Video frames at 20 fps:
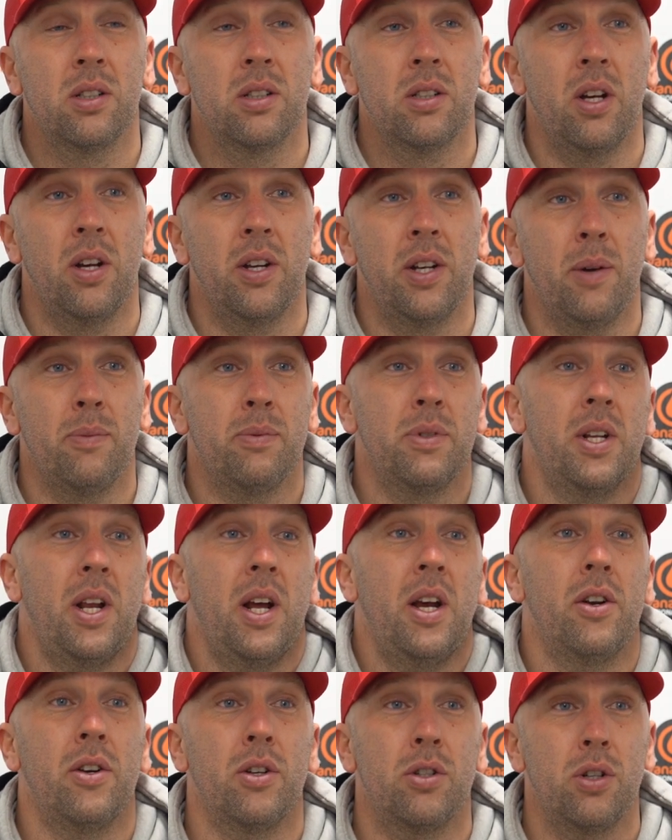turned up
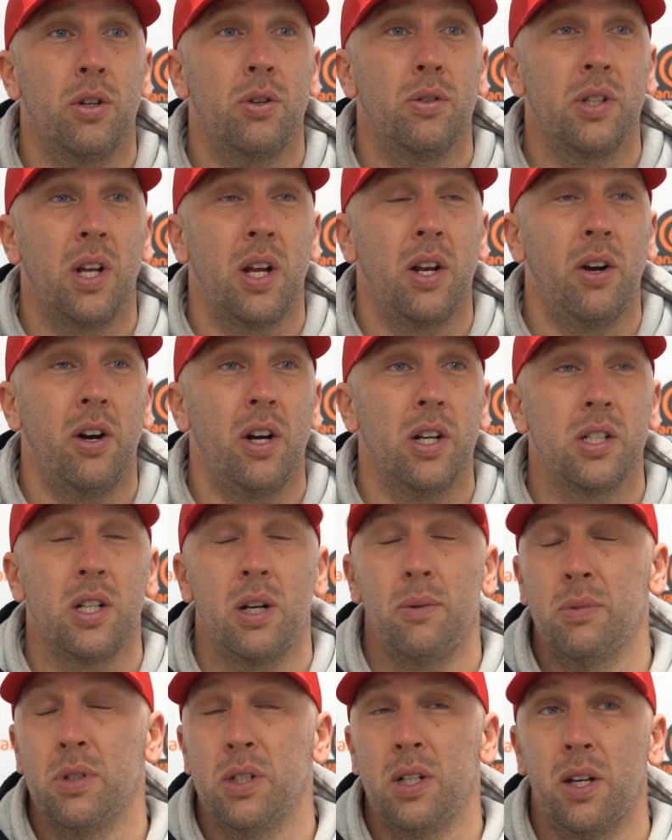today on a Tuesday night,
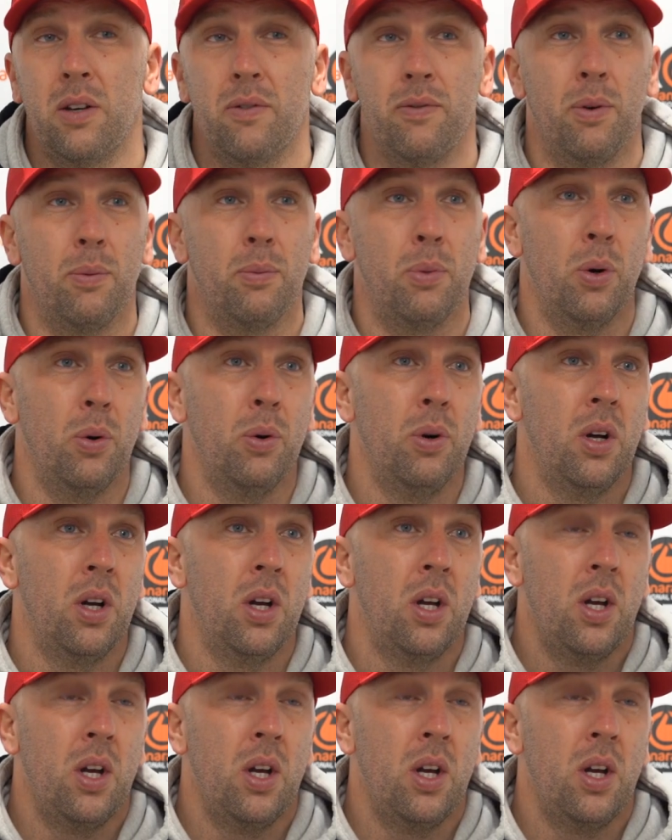Champions League football.